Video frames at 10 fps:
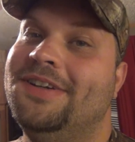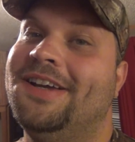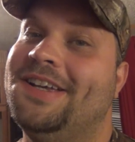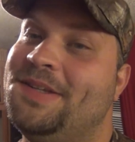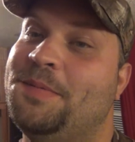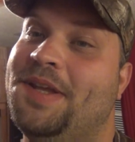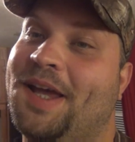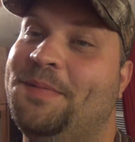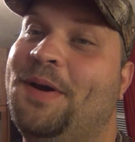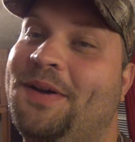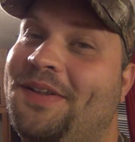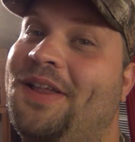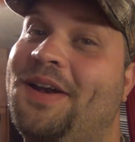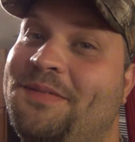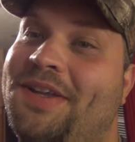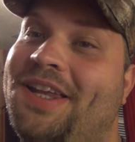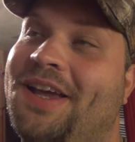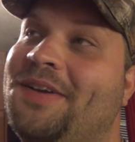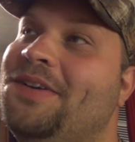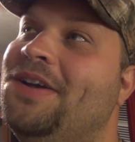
because it would take up a lot of video.